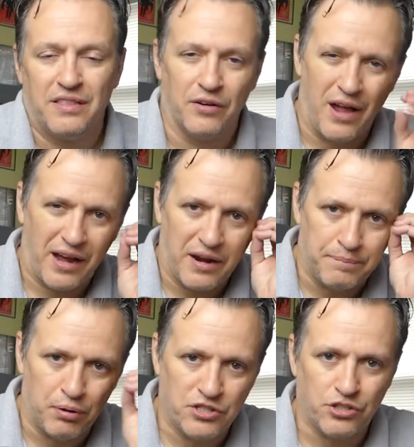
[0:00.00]
They're not going
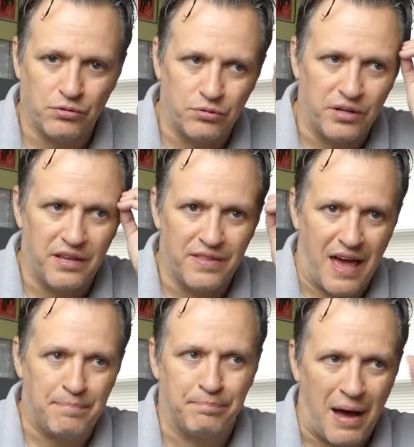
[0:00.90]
to put you in
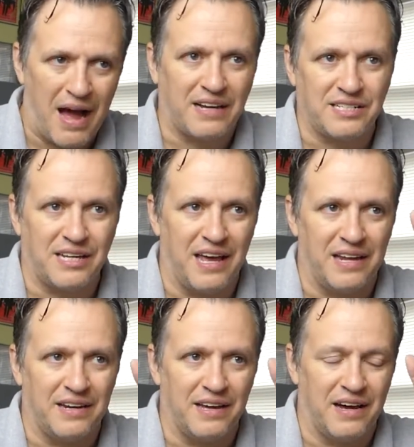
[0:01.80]
that box
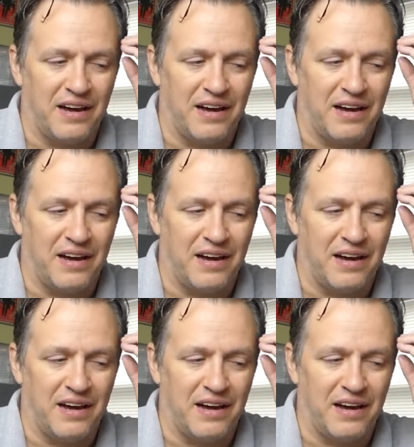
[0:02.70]
and